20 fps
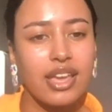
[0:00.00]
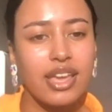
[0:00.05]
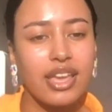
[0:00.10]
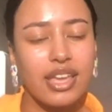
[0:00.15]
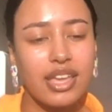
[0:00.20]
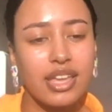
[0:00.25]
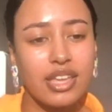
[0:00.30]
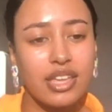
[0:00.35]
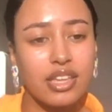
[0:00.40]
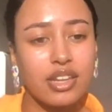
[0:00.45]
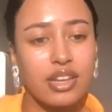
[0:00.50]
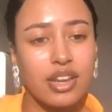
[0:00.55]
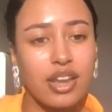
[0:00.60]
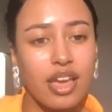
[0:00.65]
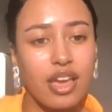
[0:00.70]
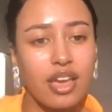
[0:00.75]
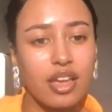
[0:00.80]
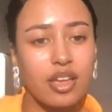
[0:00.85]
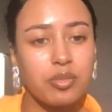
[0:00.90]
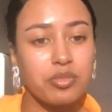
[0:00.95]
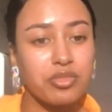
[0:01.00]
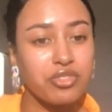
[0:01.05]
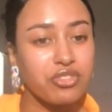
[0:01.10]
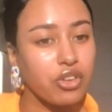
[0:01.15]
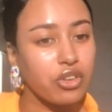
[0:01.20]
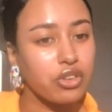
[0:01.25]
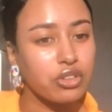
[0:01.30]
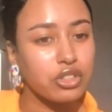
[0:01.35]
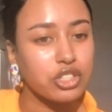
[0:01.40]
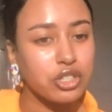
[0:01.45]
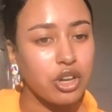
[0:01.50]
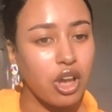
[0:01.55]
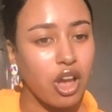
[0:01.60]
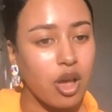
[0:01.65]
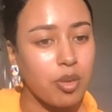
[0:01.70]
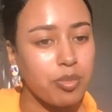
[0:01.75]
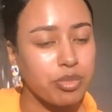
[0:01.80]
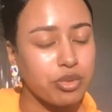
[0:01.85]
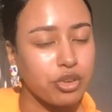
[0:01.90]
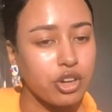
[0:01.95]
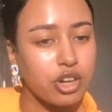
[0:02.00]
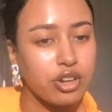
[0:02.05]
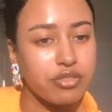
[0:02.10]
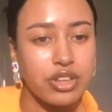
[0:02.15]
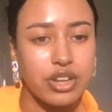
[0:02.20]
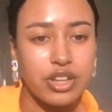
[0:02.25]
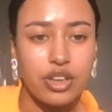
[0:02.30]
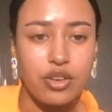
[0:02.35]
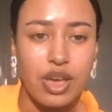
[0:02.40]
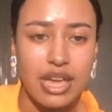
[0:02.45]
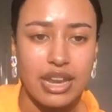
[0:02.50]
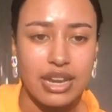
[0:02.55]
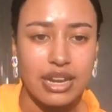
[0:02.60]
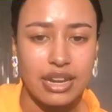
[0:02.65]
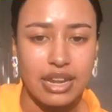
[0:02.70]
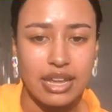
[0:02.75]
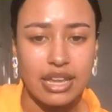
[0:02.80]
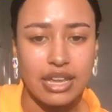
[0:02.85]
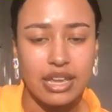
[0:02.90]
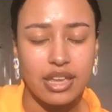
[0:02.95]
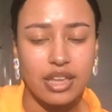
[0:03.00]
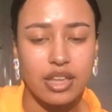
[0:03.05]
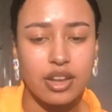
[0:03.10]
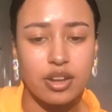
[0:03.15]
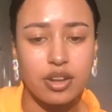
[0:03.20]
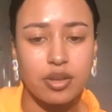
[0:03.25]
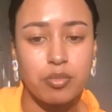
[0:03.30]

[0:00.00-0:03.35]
in um, Photoshop or video editing and